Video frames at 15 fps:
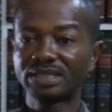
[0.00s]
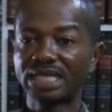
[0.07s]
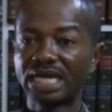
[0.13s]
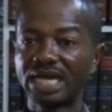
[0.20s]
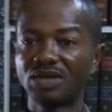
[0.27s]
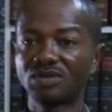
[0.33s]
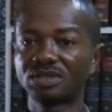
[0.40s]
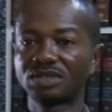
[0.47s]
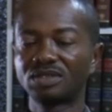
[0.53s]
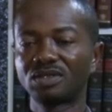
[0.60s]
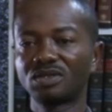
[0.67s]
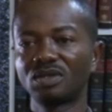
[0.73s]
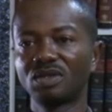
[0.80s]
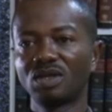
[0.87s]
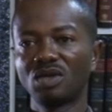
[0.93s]
sounds.
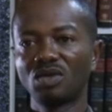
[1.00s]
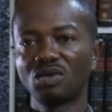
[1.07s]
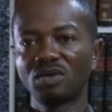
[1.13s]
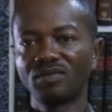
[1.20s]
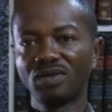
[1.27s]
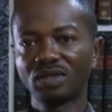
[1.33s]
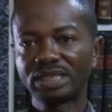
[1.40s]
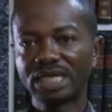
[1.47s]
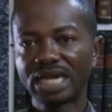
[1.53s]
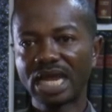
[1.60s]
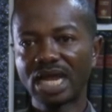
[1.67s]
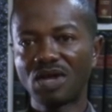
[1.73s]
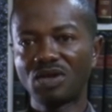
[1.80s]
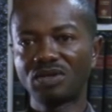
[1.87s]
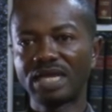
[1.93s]
We've looked at
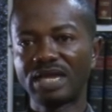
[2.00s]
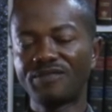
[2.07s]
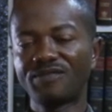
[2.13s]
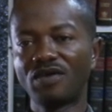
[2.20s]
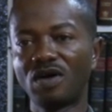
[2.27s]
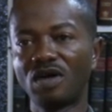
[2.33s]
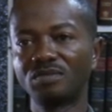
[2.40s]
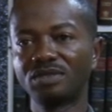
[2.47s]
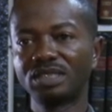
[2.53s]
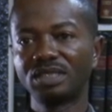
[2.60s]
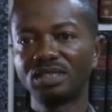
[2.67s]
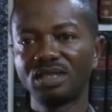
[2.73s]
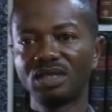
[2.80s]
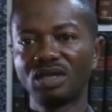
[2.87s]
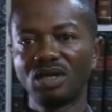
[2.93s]
how they are formed.
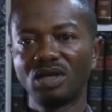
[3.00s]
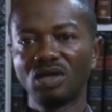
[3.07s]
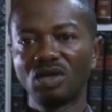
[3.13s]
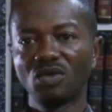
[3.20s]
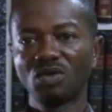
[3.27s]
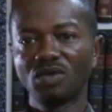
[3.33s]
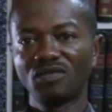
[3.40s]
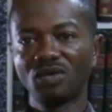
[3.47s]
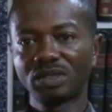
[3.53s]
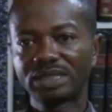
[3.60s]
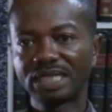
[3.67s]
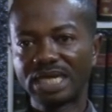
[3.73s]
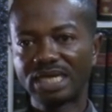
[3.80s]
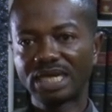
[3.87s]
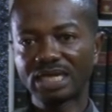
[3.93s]
We've looked
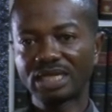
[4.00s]
at their